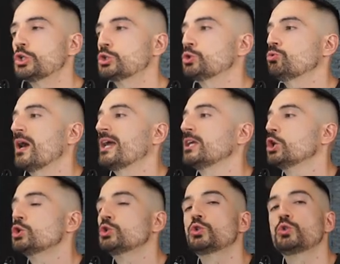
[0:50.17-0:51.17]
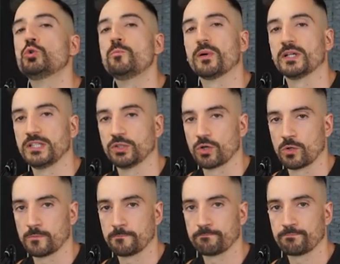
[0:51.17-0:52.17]
to a
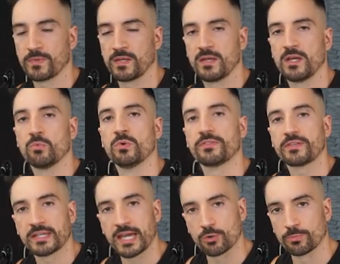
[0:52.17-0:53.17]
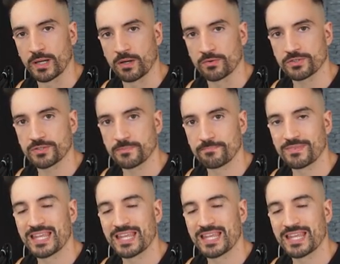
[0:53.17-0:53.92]
superhero with kettlebells.